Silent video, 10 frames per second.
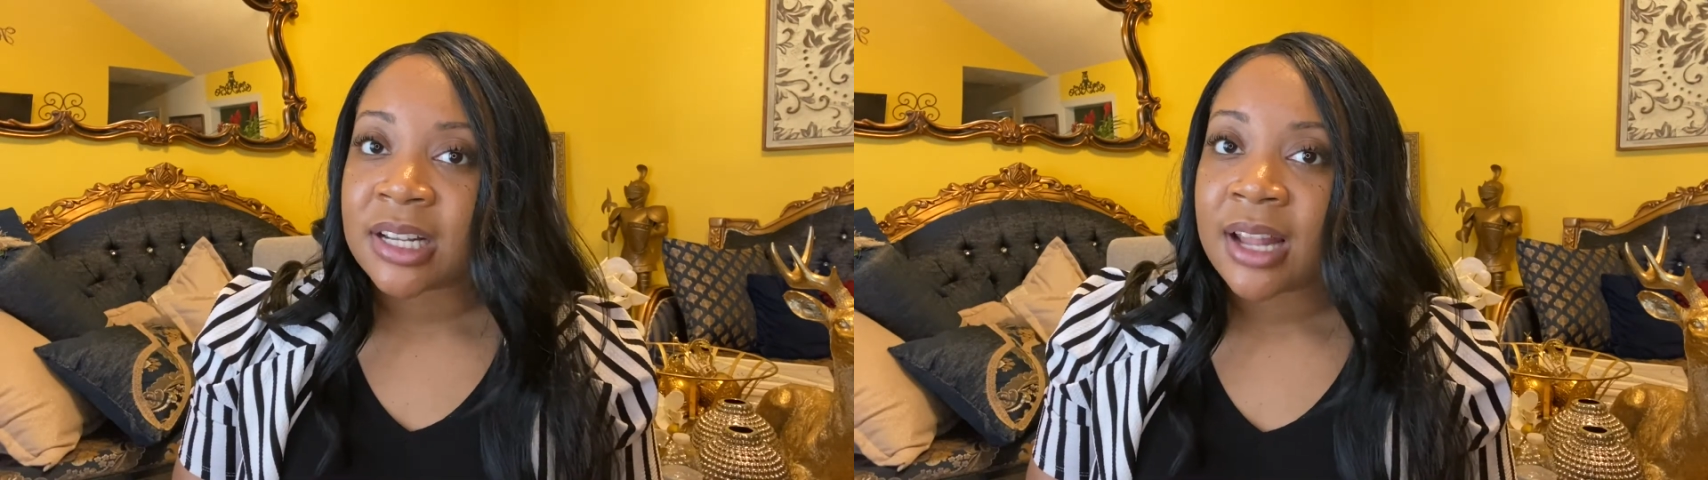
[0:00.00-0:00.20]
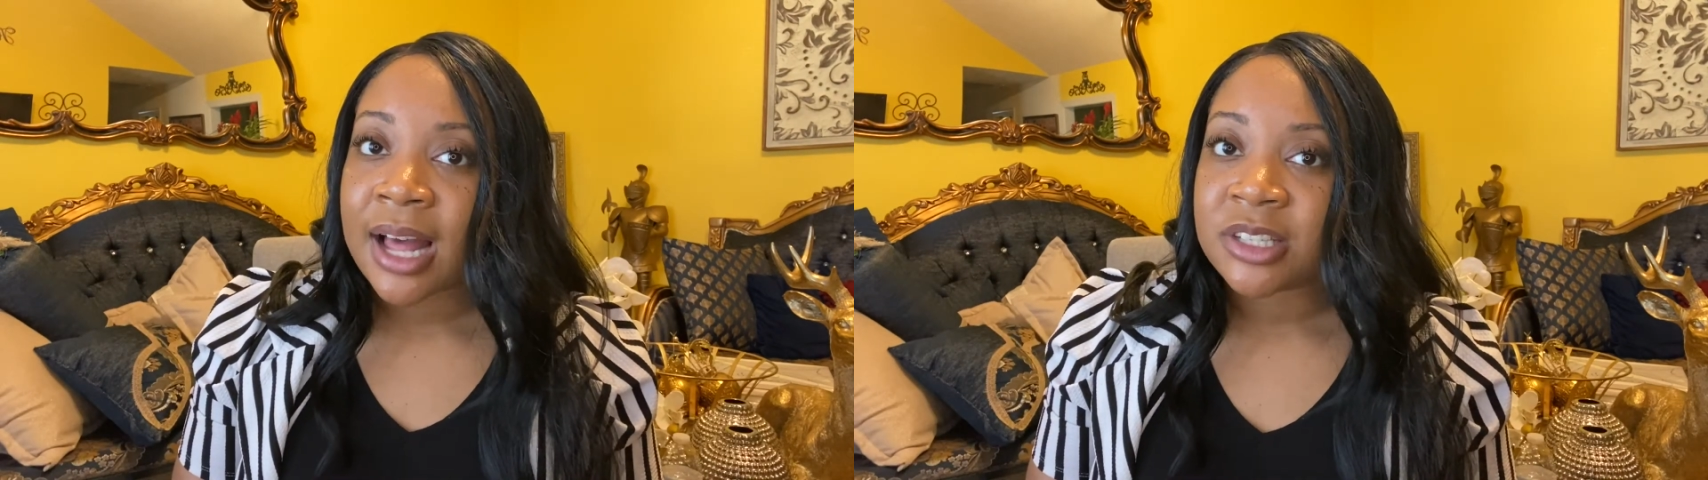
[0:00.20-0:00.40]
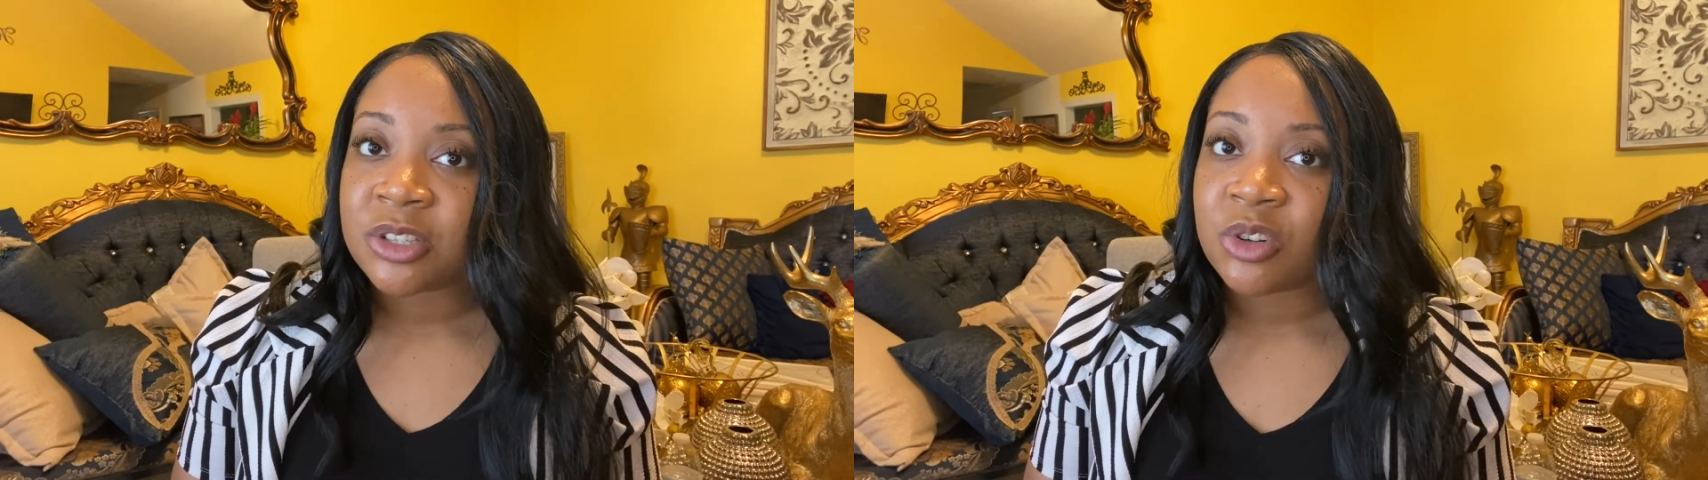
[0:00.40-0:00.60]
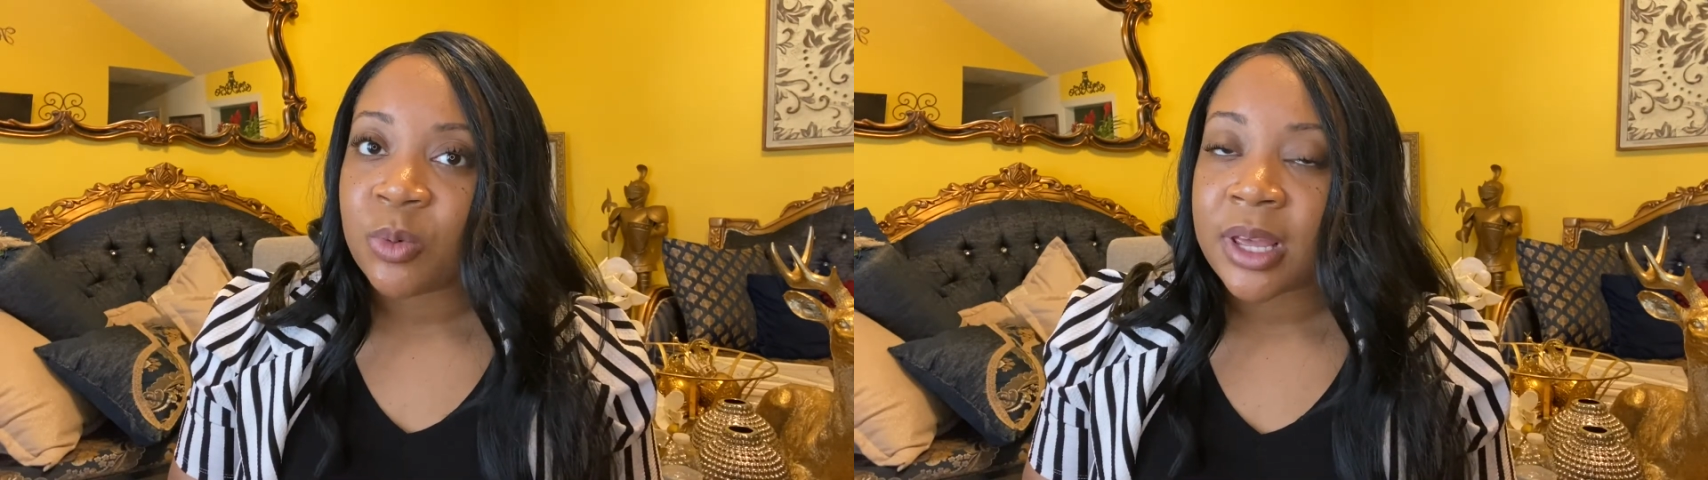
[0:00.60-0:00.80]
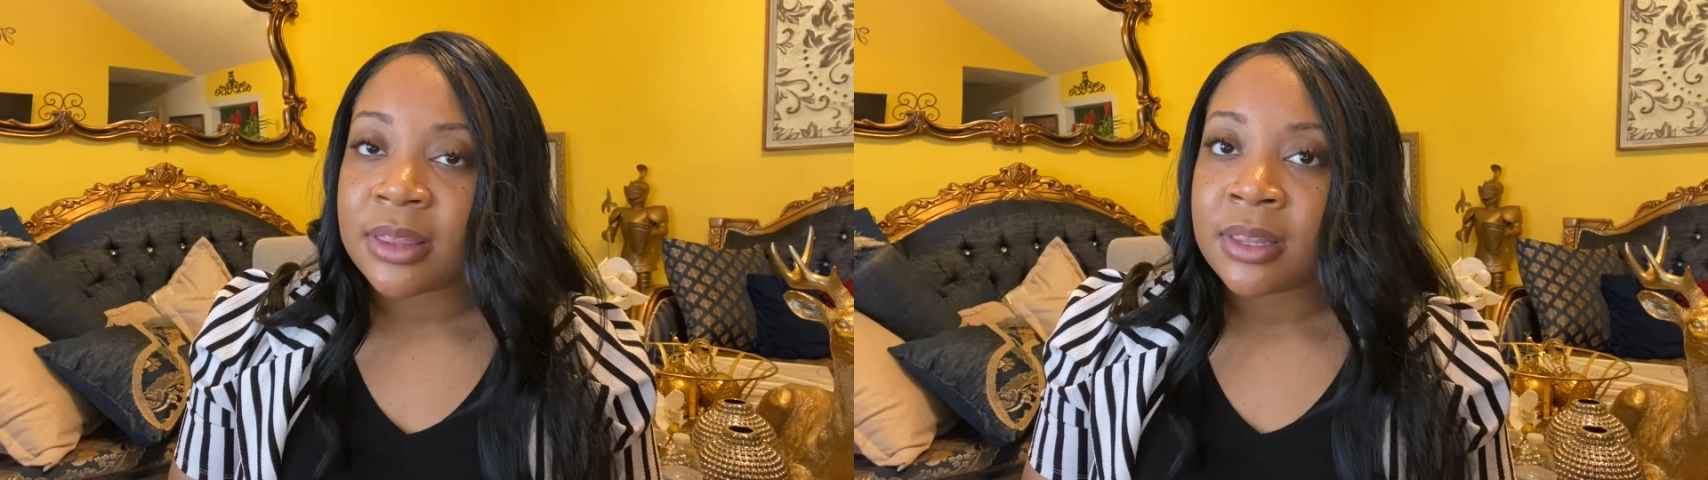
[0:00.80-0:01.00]
lot to do
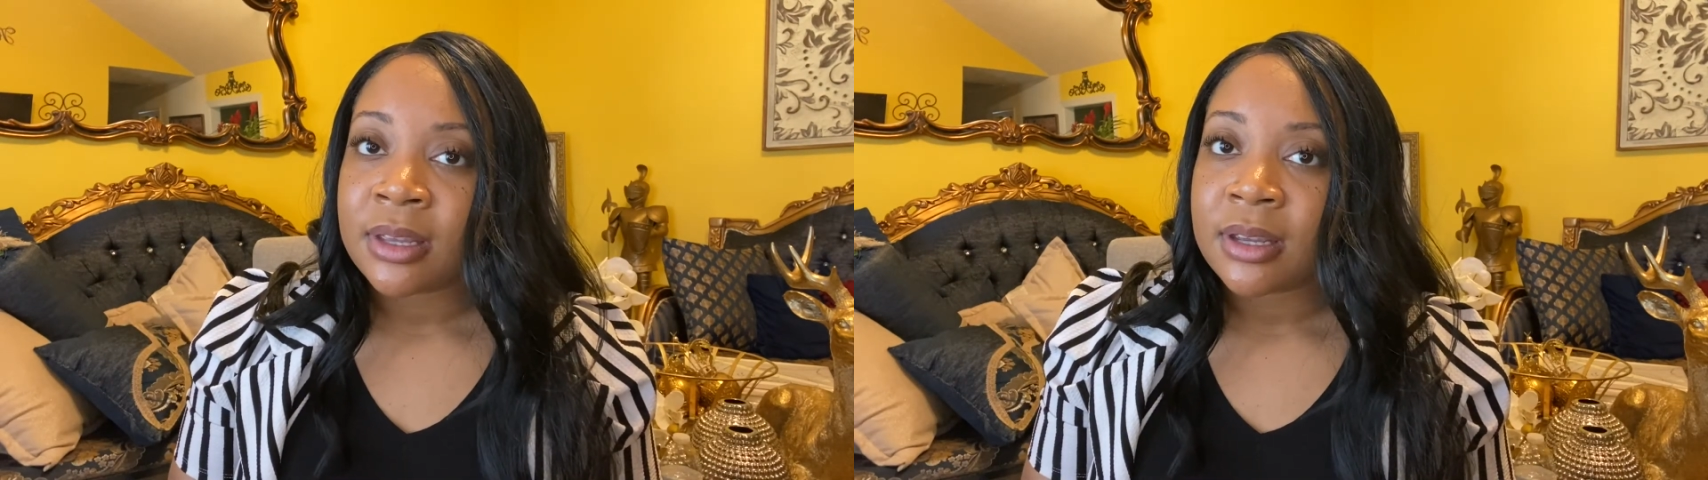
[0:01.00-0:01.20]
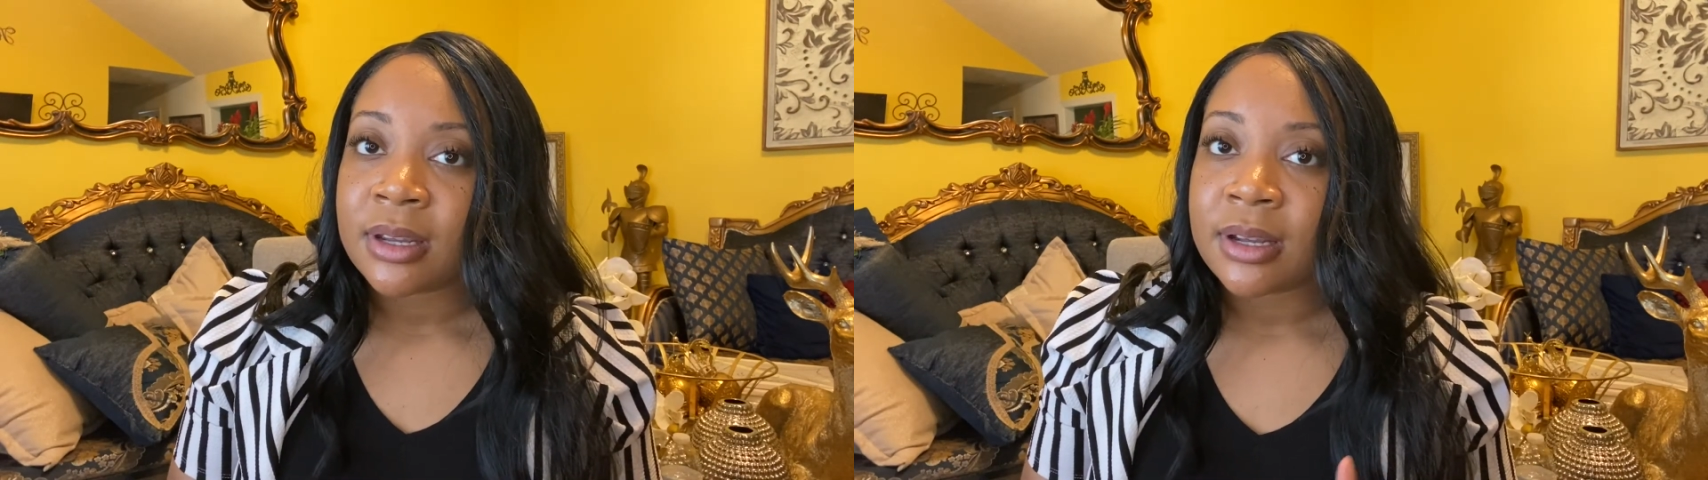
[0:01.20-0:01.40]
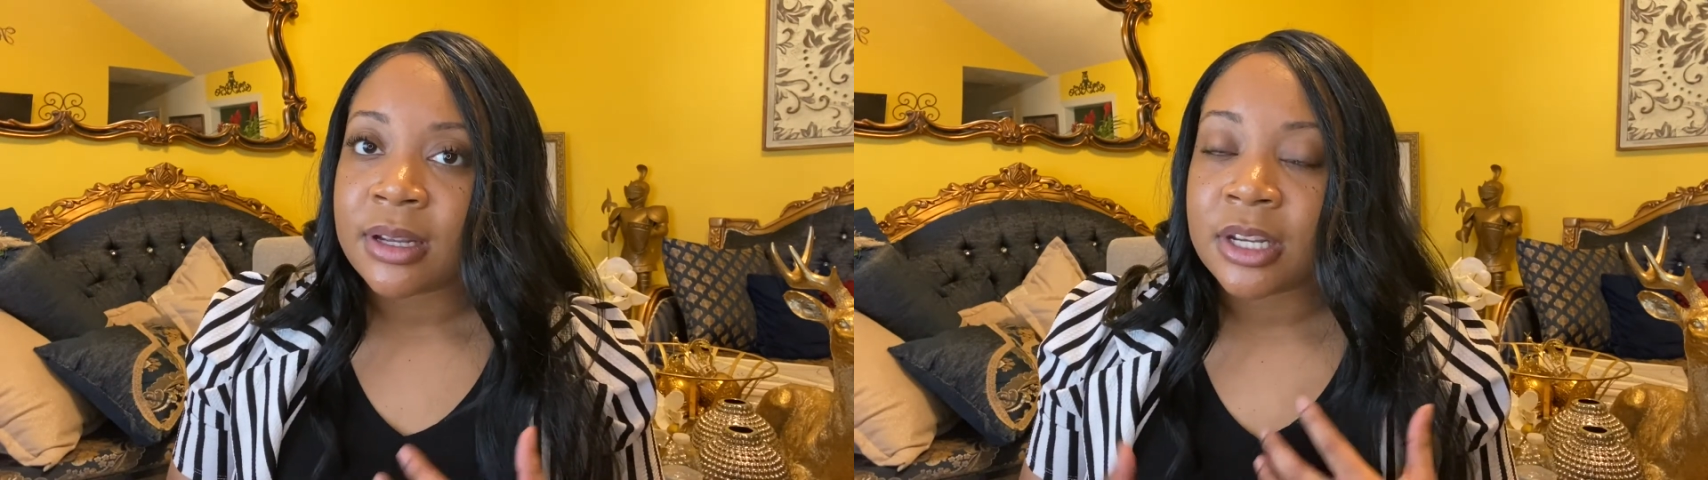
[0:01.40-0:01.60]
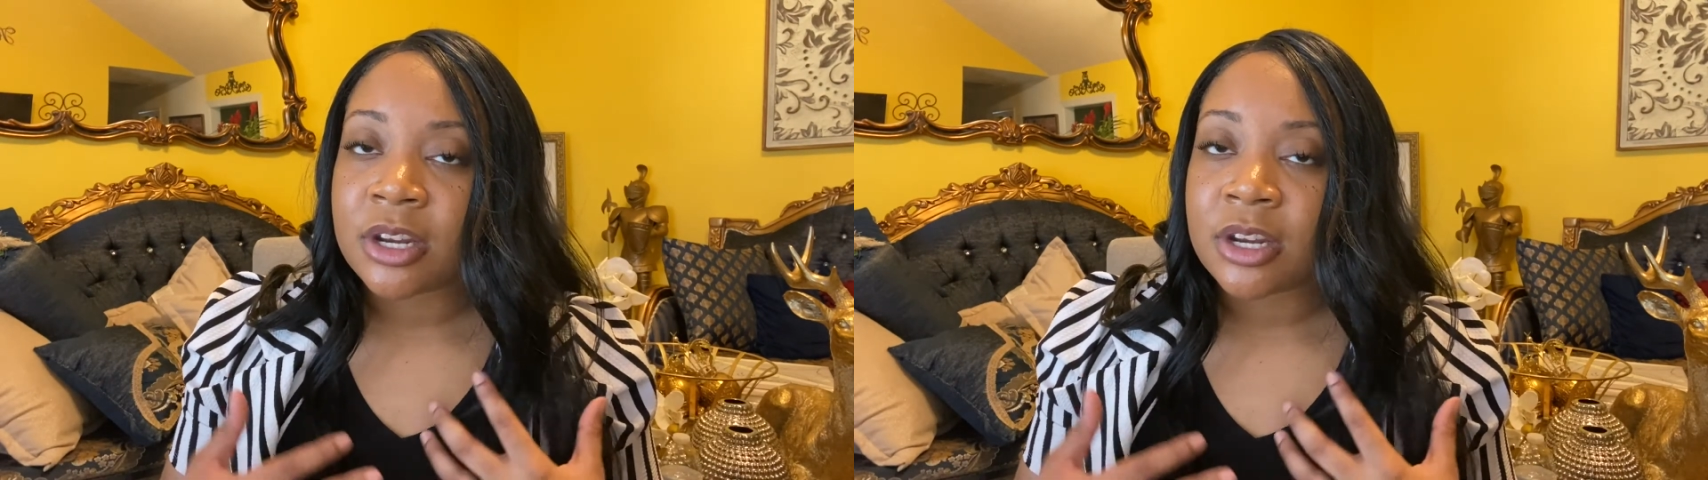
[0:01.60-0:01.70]
with, you